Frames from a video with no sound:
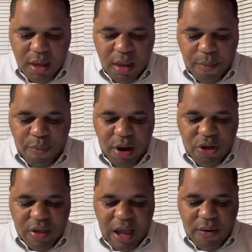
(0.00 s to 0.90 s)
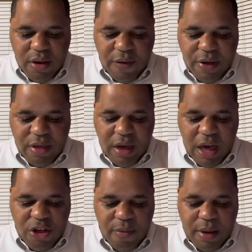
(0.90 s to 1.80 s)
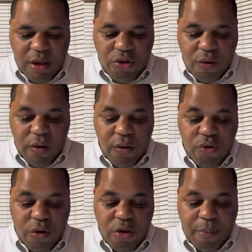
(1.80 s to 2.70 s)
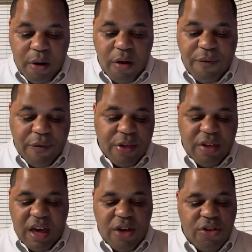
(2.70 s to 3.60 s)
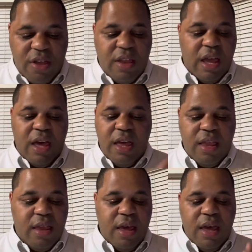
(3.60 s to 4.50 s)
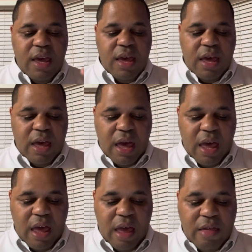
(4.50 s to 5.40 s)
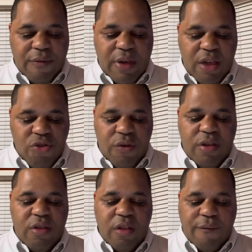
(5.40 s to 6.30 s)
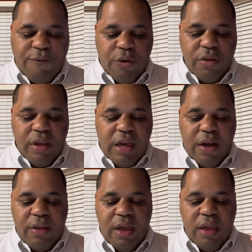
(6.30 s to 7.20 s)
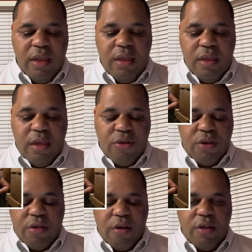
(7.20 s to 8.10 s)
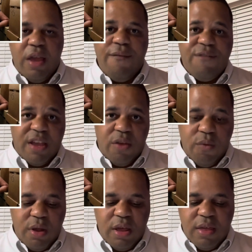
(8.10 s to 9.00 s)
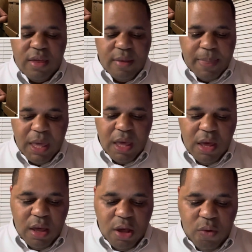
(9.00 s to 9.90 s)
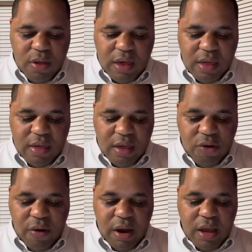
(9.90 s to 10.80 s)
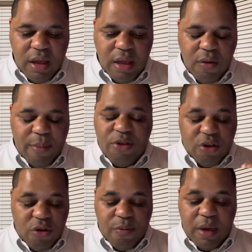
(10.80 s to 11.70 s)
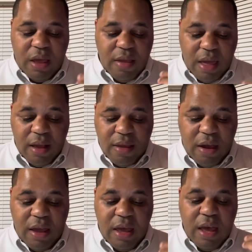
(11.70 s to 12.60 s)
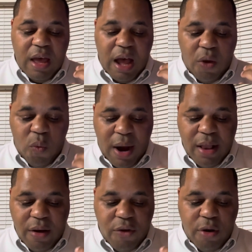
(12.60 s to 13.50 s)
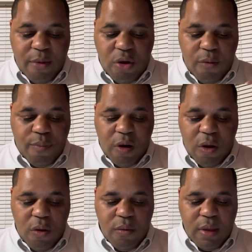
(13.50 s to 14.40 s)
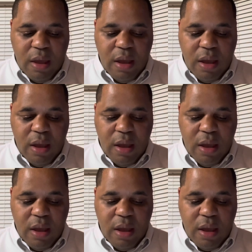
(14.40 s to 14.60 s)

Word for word: The breach is now under investigation by the Georgia Bureau of Investigation and is of interest to the Fulton County District Attorney Fani Willis, who is considering, um, excuse me, conducting a wider criminal probe